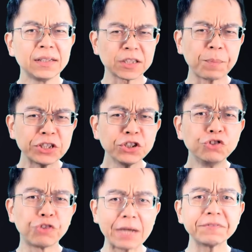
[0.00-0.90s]
Does passion
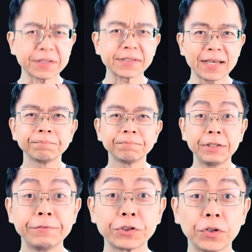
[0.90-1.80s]
drive success?
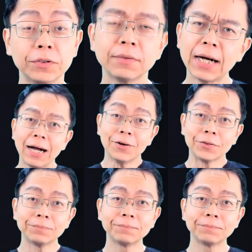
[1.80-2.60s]
If so, how?